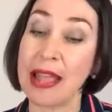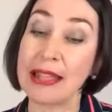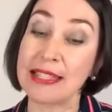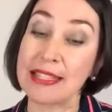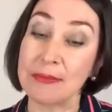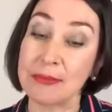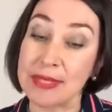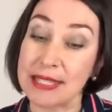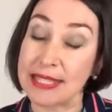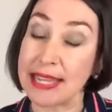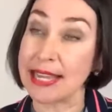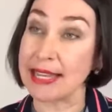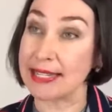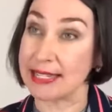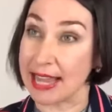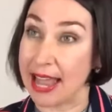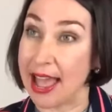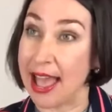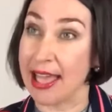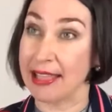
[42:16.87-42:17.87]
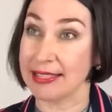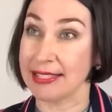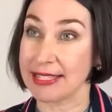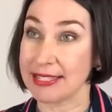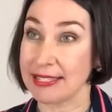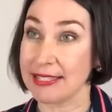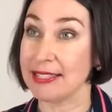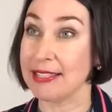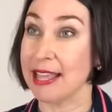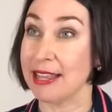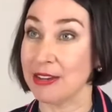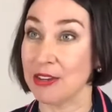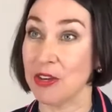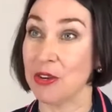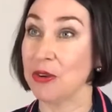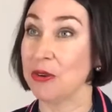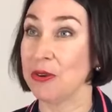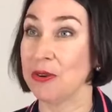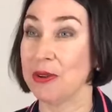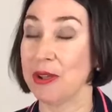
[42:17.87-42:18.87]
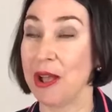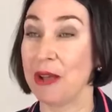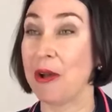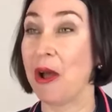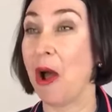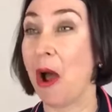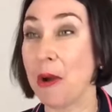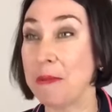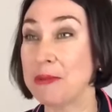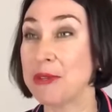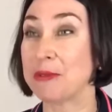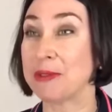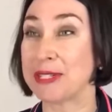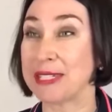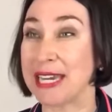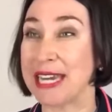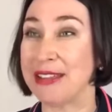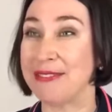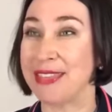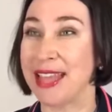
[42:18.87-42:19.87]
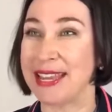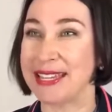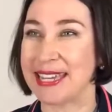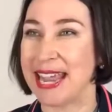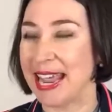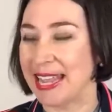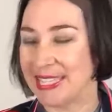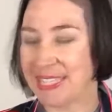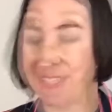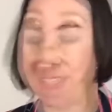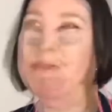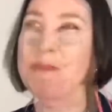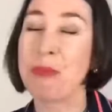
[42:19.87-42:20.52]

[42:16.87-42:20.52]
and some set tasks that you hope to achieve that day.